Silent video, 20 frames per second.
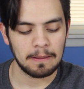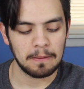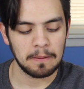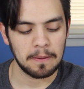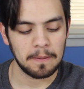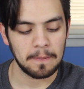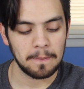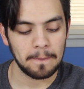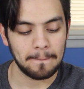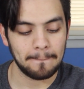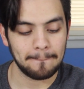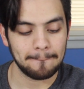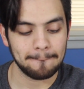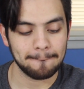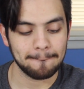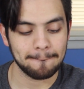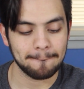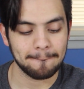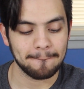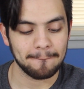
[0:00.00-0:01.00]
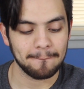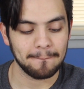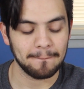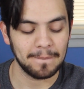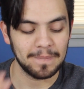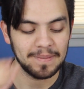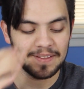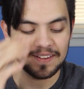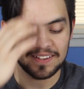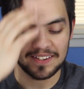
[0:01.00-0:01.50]

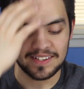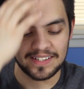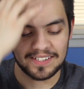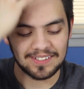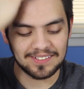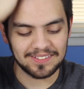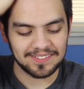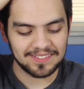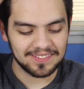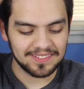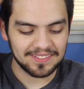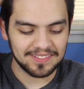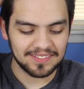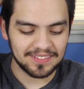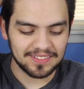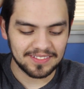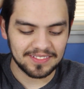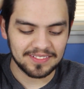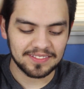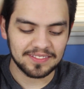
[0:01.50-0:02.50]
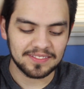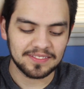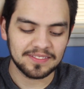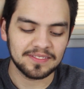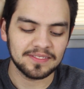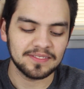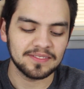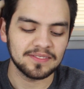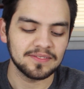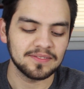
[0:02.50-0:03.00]

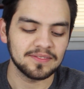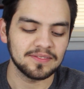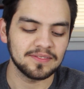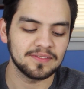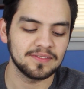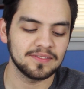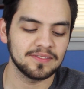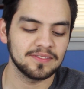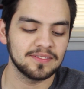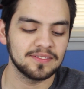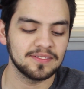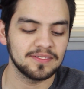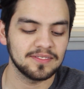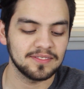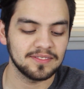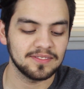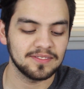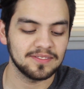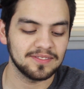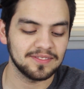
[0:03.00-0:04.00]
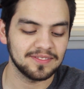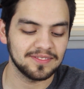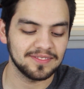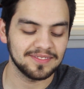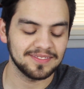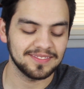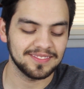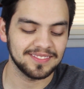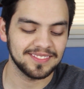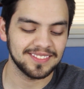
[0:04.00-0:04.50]

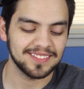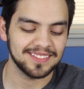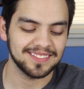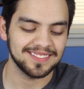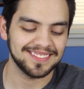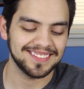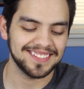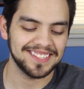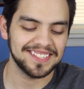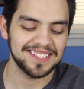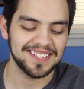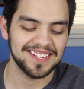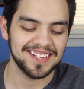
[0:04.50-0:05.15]
[no speech]